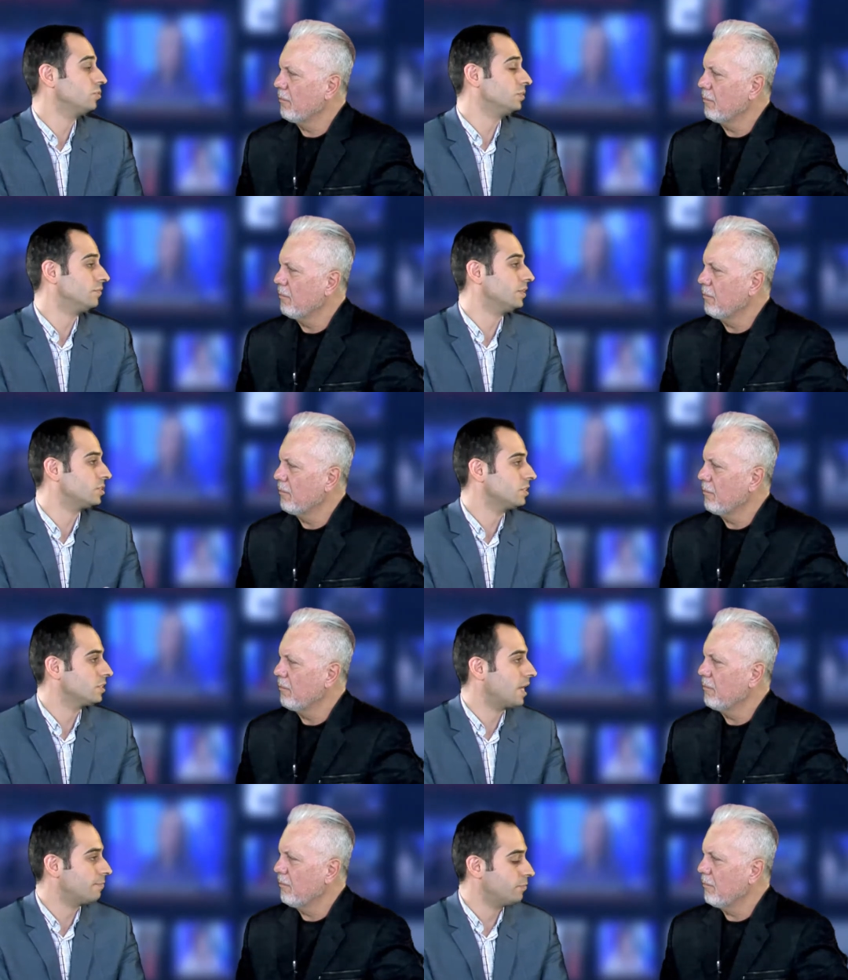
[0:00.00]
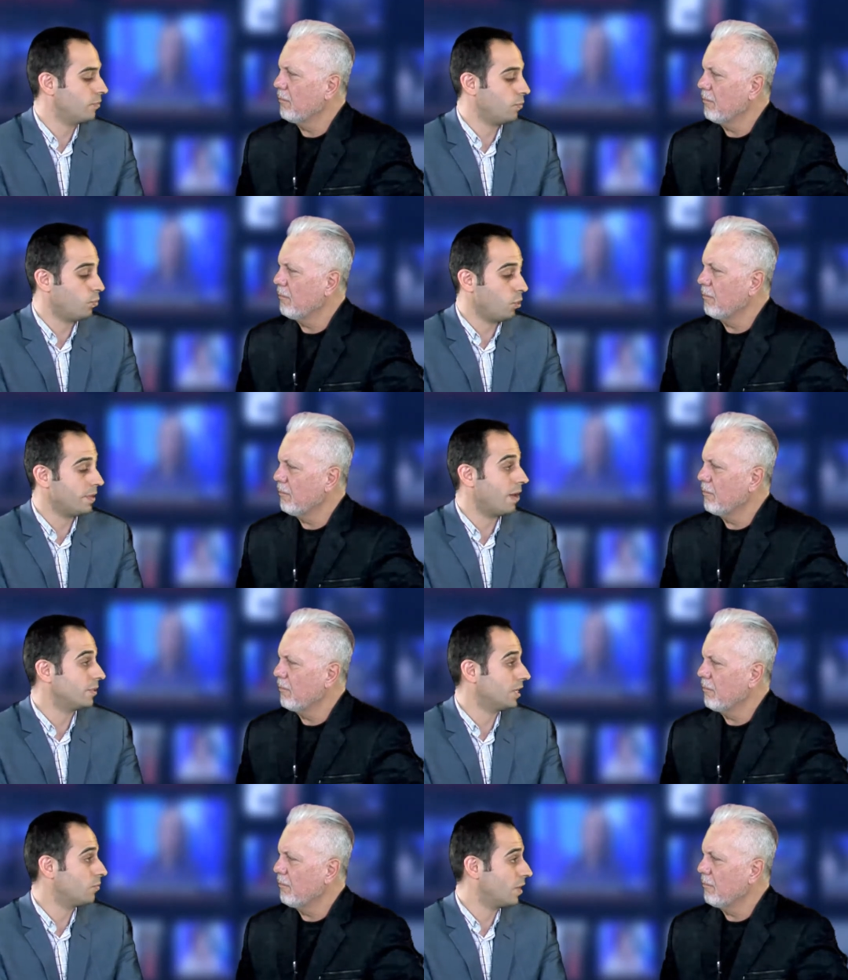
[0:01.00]
Speaker 1: division, they will be able to
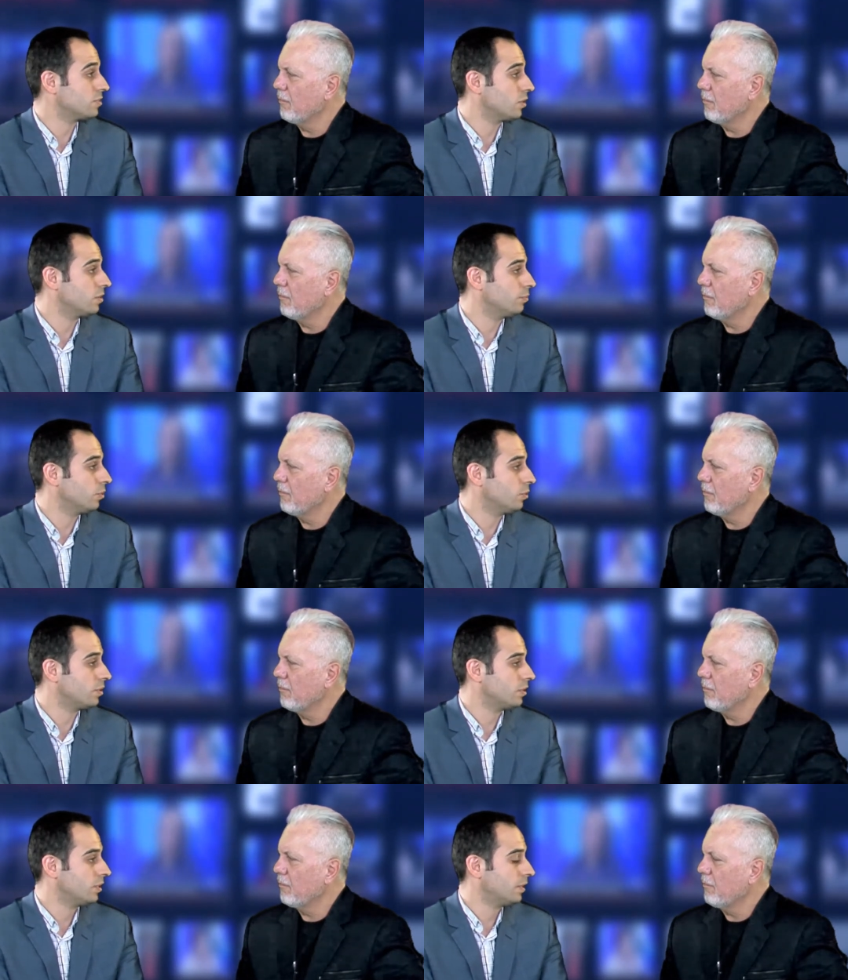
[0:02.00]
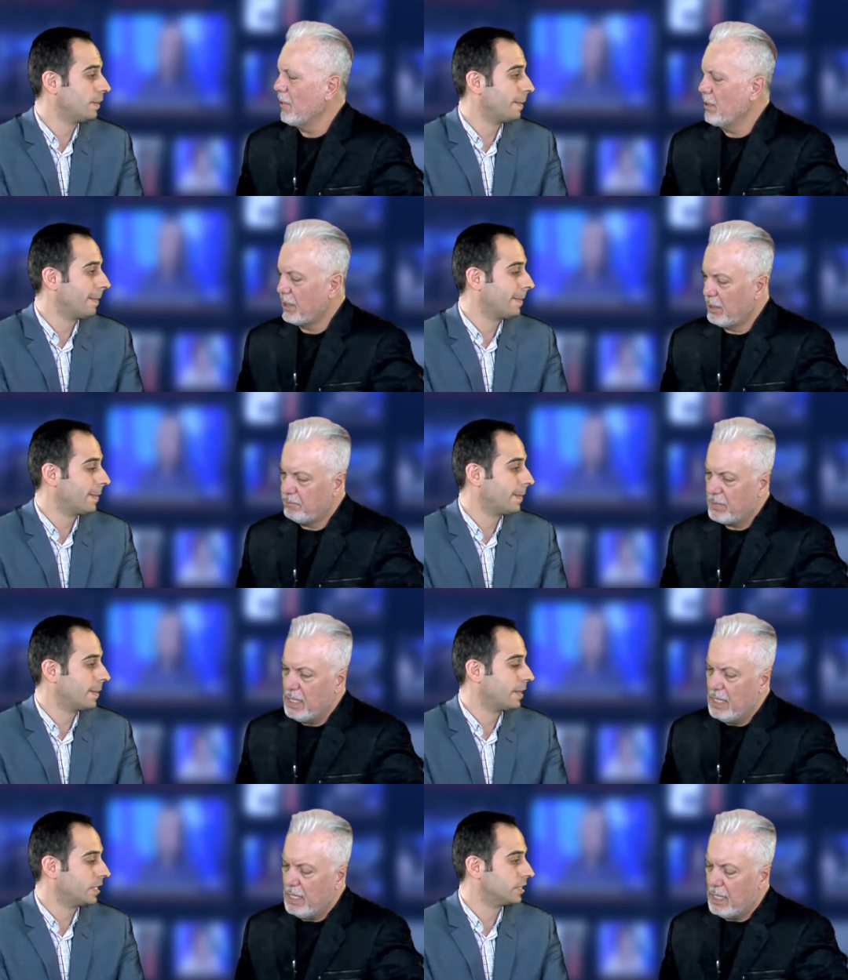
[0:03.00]
get runs on the board.
Speaker 2: Okay.
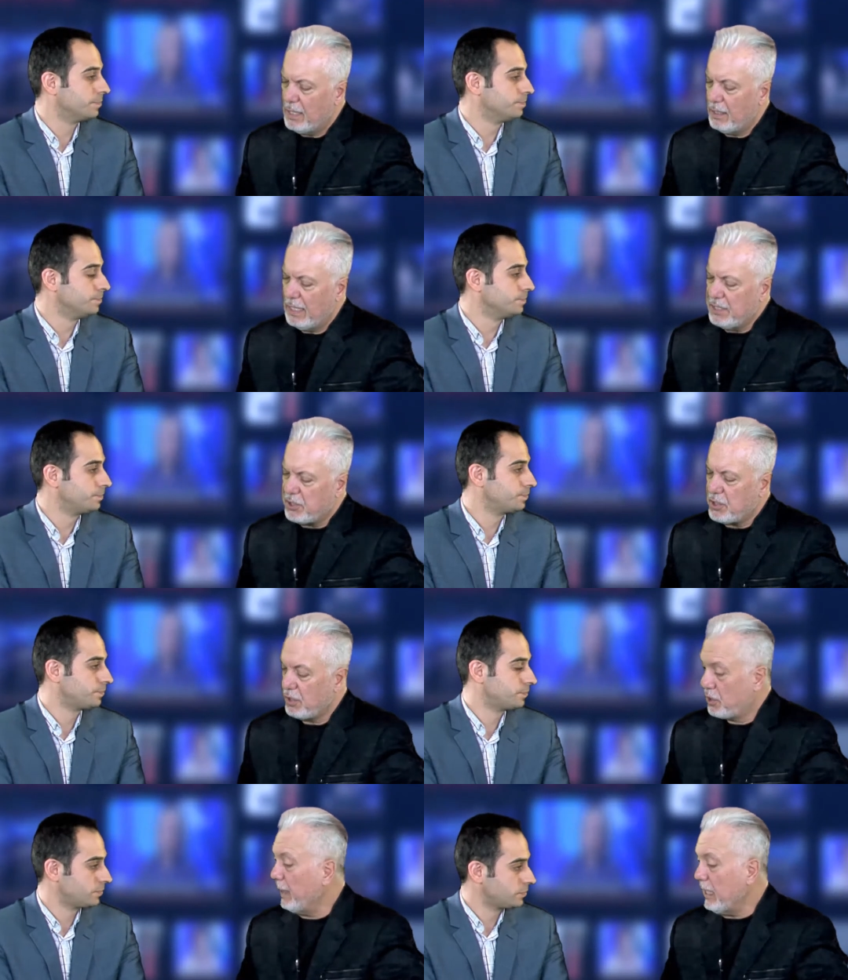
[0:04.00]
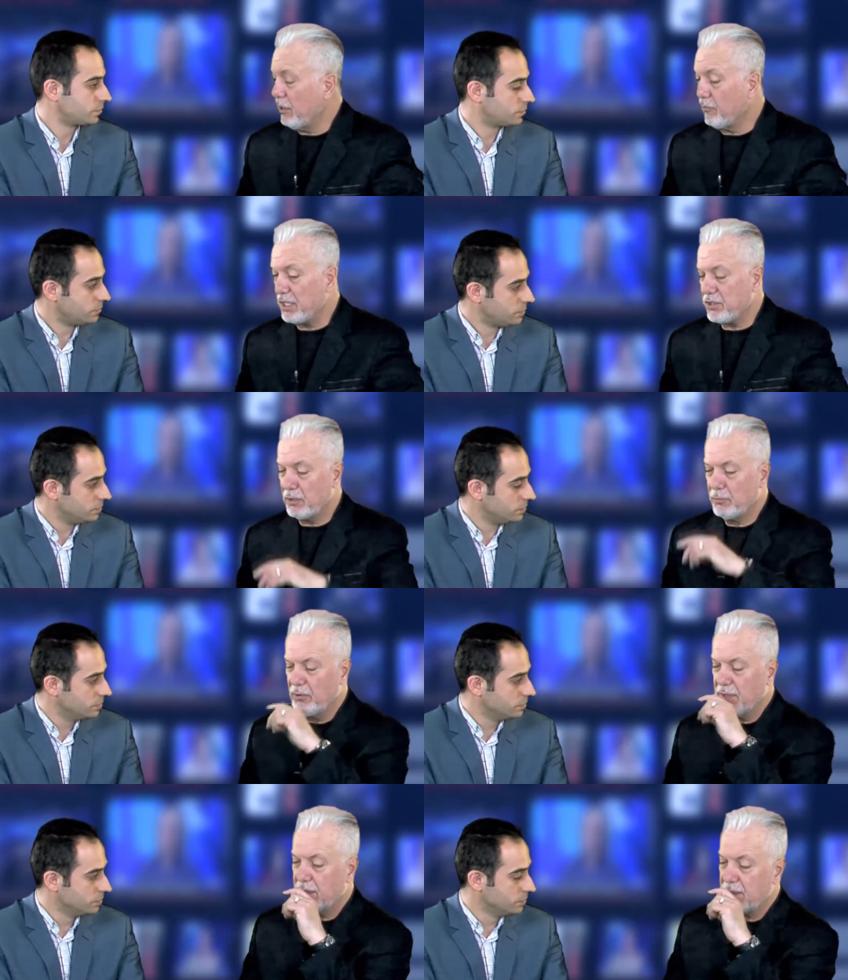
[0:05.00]
Uh, let's, uh, speaking of runs on the
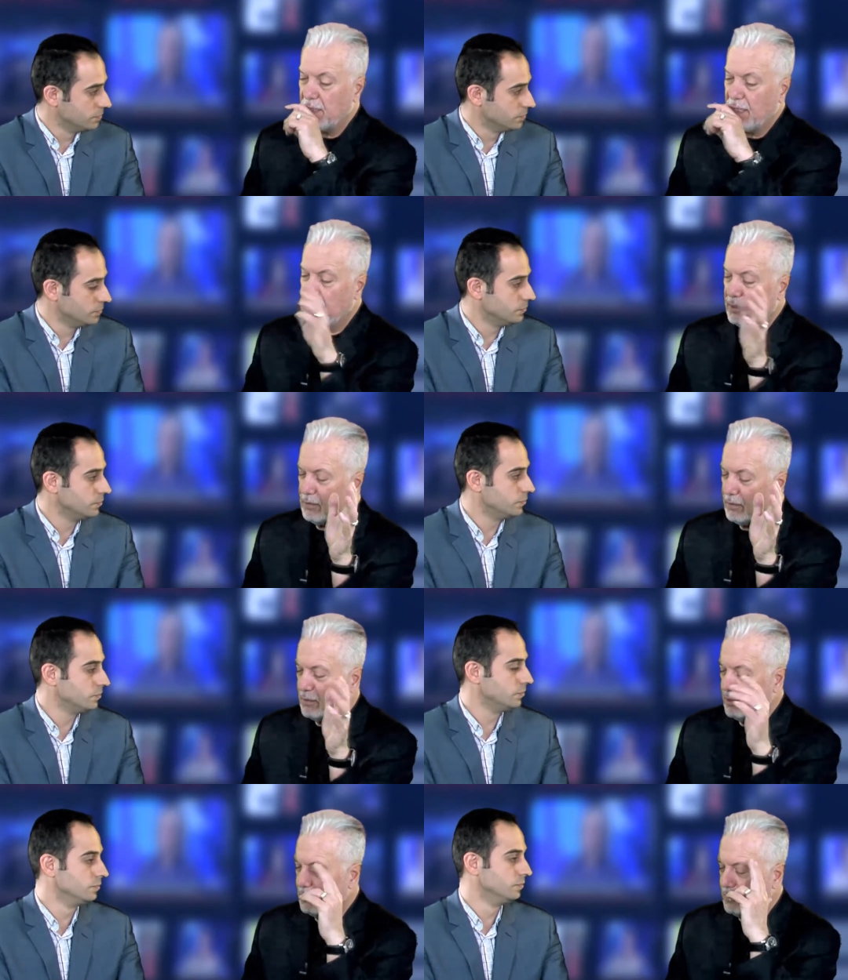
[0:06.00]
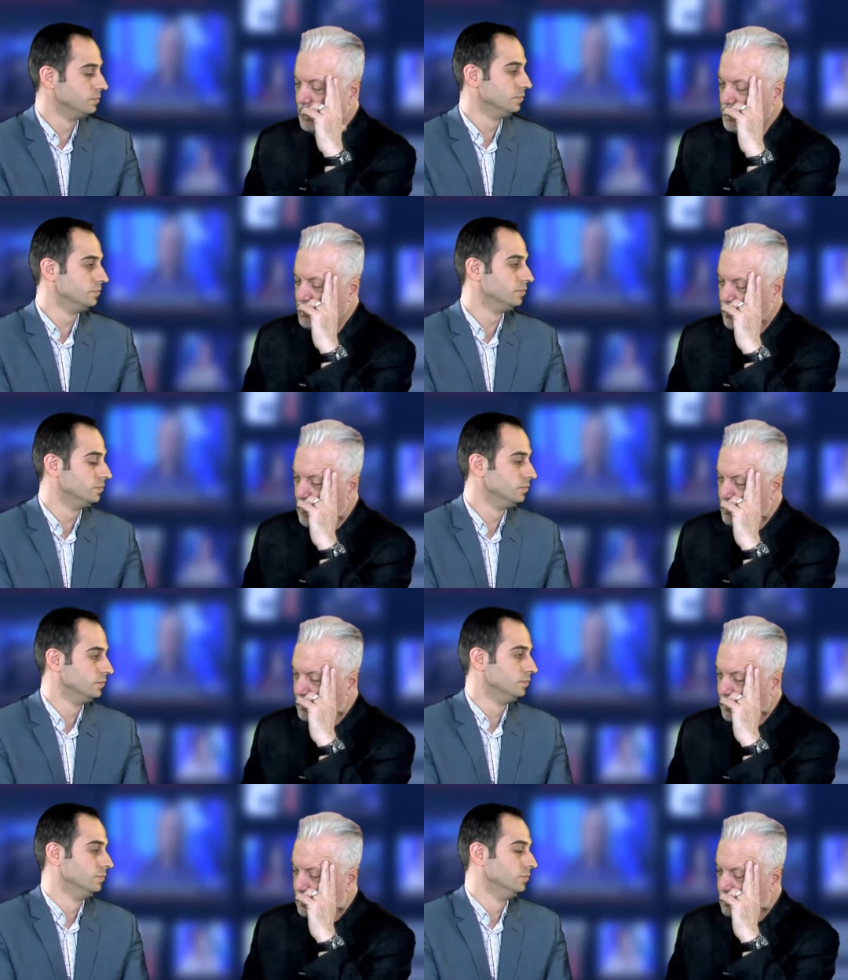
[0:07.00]
board and uh, things that are
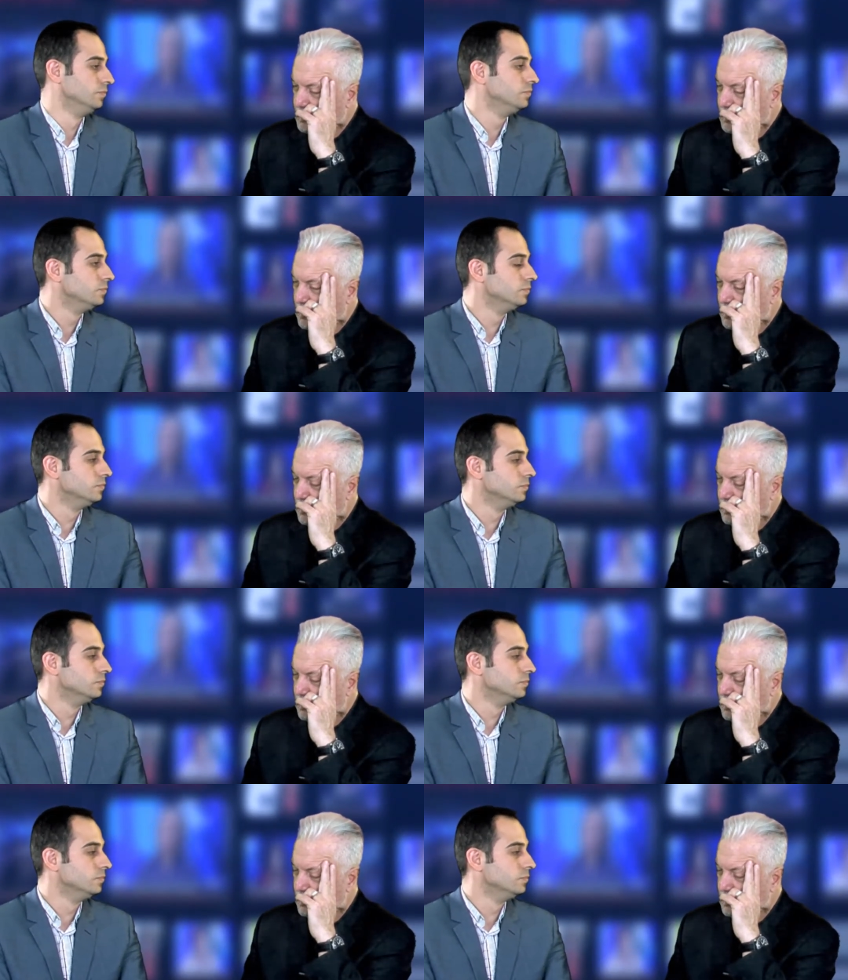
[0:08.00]
happening and uh,